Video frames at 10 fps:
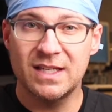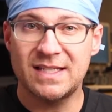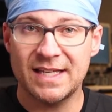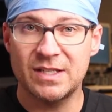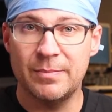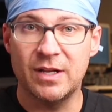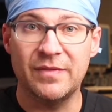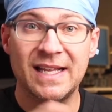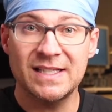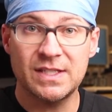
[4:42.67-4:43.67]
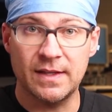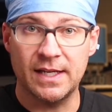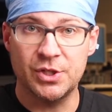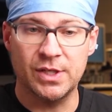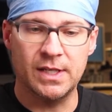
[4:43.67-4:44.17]
This has a bit of
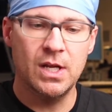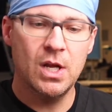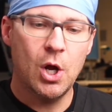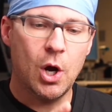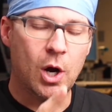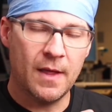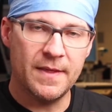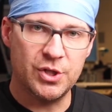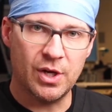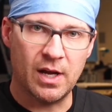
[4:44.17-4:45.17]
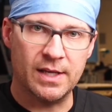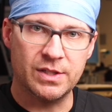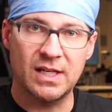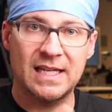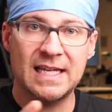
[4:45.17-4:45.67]
insulation on the
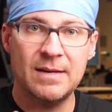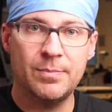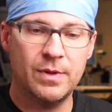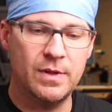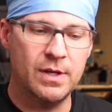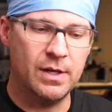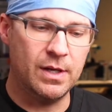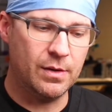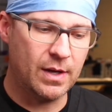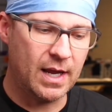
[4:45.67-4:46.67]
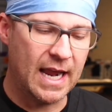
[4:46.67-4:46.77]
jaws to keep the